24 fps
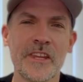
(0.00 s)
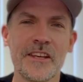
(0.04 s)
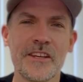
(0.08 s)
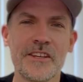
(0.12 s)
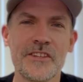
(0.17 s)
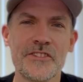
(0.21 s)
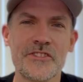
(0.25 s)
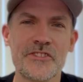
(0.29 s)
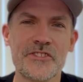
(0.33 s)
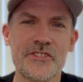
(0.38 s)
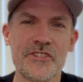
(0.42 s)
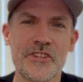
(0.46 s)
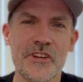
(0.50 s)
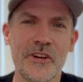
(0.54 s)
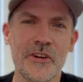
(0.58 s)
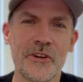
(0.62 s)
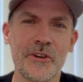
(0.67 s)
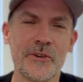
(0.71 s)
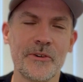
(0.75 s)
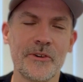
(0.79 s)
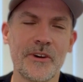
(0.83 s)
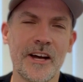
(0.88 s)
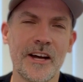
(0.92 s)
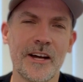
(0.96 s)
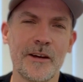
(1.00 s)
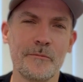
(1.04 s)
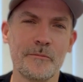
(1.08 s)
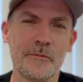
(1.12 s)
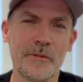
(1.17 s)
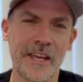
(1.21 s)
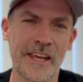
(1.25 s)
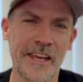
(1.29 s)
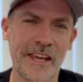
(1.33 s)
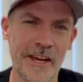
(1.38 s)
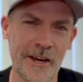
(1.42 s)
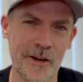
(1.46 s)
So
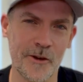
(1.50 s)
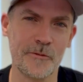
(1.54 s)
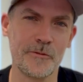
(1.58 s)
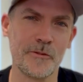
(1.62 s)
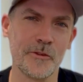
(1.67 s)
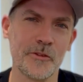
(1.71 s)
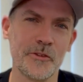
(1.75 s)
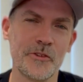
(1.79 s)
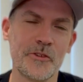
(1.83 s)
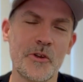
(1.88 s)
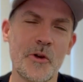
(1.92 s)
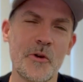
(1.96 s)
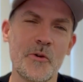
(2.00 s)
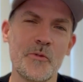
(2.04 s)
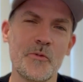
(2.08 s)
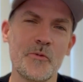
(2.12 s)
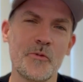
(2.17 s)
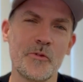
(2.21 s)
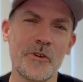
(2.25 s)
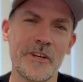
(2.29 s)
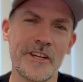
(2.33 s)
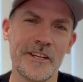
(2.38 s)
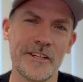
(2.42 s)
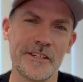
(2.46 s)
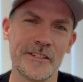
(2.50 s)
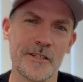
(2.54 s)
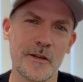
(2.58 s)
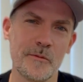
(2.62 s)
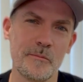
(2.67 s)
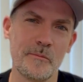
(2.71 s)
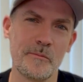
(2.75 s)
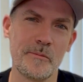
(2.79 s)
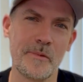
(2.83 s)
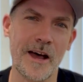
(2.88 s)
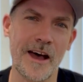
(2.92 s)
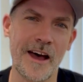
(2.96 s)
careful, don't read into
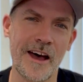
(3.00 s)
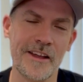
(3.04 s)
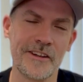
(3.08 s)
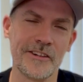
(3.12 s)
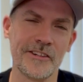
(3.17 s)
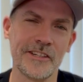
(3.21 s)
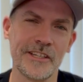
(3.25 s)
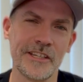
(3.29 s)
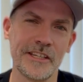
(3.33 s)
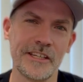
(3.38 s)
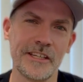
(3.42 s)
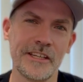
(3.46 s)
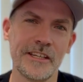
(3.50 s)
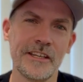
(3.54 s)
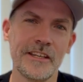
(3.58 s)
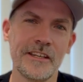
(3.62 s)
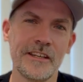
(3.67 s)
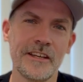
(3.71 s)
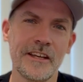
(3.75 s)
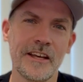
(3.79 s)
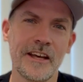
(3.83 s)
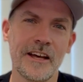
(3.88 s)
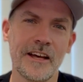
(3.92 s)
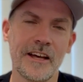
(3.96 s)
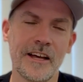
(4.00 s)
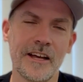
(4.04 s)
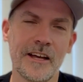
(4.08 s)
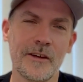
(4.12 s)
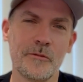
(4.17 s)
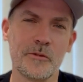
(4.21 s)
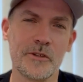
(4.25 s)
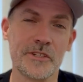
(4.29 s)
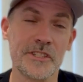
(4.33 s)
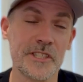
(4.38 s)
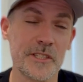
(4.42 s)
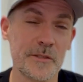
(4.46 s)
bodily
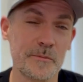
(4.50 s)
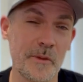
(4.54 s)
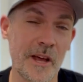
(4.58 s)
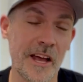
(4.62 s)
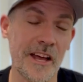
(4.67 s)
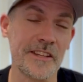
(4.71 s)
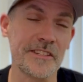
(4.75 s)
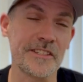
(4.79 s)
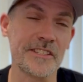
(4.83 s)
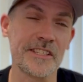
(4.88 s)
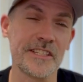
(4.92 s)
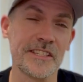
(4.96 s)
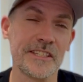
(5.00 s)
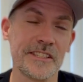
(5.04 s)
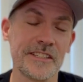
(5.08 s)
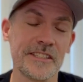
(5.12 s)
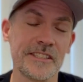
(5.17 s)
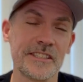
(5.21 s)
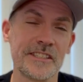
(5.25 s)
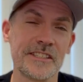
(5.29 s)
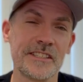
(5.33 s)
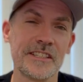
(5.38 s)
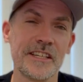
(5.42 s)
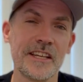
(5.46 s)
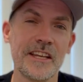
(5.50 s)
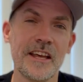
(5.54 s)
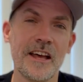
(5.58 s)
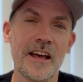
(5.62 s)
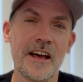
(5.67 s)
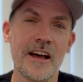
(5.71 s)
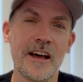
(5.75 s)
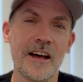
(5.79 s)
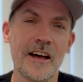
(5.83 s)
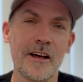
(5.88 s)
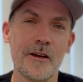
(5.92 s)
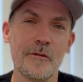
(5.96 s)
responses
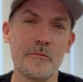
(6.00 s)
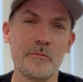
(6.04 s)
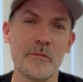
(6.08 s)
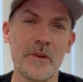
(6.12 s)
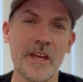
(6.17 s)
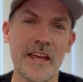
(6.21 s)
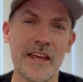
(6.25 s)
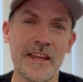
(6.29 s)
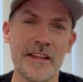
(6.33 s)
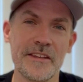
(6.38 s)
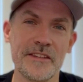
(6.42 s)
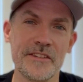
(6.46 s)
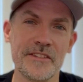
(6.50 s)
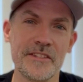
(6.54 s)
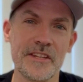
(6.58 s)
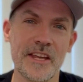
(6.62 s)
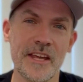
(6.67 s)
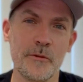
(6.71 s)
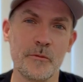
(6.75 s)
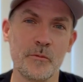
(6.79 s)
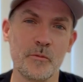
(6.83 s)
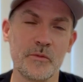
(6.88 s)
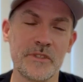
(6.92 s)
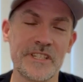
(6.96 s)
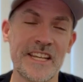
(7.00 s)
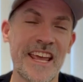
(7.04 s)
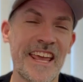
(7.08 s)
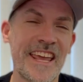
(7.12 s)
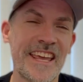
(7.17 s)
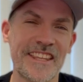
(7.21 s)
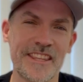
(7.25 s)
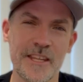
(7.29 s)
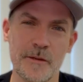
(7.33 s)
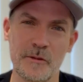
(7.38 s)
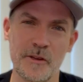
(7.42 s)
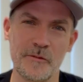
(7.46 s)
and
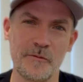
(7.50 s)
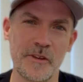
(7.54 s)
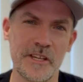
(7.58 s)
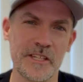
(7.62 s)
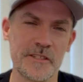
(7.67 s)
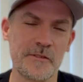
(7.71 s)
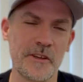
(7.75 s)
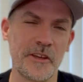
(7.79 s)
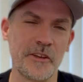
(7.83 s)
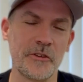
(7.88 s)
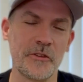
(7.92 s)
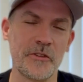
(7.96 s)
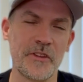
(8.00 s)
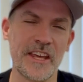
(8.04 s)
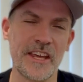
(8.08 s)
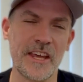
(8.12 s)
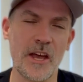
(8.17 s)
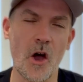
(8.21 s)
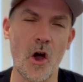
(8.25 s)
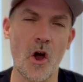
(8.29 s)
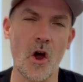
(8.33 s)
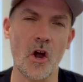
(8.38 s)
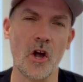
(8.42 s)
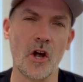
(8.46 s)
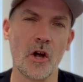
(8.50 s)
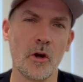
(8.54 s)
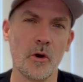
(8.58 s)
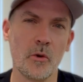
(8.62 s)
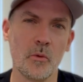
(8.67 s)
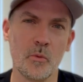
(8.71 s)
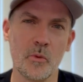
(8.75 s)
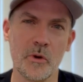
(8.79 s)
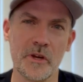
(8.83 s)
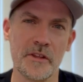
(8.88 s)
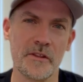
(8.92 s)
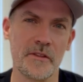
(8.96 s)
take them at face value. They are
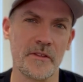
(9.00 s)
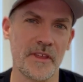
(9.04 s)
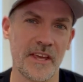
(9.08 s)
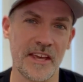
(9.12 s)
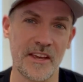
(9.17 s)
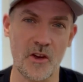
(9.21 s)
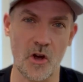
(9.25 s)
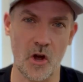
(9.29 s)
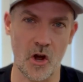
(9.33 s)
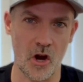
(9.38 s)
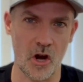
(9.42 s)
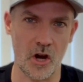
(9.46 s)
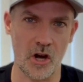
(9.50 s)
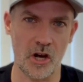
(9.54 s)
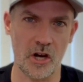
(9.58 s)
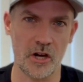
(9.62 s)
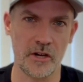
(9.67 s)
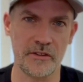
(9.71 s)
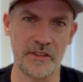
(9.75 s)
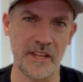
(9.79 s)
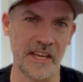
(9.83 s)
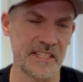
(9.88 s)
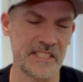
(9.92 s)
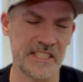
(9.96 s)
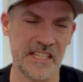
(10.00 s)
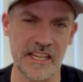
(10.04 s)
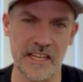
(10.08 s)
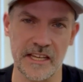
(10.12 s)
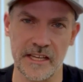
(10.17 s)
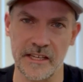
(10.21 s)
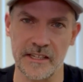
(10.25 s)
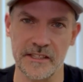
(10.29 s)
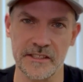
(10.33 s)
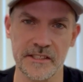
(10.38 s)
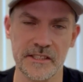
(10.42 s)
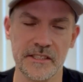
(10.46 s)
what they are. That's
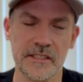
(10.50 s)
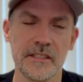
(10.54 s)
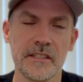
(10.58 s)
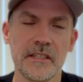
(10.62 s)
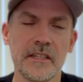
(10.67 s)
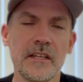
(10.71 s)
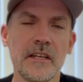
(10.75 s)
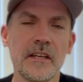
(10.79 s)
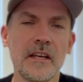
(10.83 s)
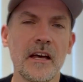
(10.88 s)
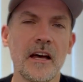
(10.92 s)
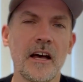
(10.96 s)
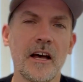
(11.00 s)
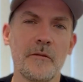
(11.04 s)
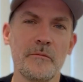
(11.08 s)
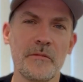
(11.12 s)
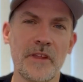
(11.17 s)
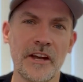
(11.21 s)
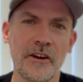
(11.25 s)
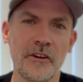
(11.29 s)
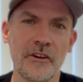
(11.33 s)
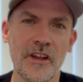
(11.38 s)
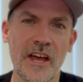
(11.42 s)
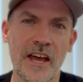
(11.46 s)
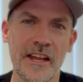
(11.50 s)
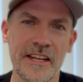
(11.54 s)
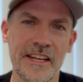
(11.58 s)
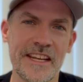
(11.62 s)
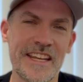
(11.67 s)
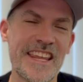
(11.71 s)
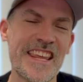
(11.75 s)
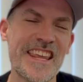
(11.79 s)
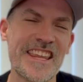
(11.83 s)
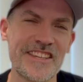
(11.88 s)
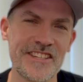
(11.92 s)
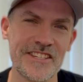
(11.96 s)
it. They are not
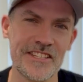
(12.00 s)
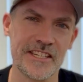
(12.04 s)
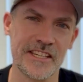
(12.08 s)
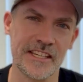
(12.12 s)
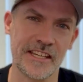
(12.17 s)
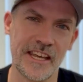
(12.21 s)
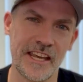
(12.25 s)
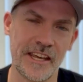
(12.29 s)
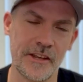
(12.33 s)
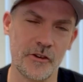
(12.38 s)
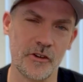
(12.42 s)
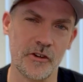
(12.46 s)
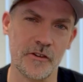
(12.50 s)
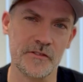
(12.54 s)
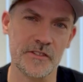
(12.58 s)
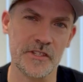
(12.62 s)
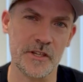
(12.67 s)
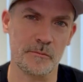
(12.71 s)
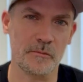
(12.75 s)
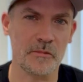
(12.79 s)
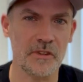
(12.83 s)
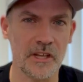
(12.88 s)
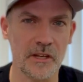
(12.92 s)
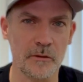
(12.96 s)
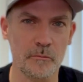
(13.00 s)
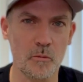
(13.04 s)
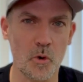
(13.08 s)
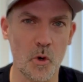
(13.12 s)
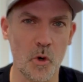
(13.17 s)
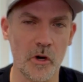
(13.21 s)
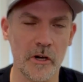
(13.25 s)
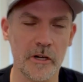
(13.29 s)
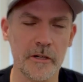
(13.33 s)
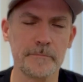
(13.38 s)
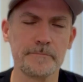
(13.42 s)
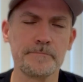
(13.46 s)
an indicator of something
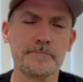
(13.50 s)
more.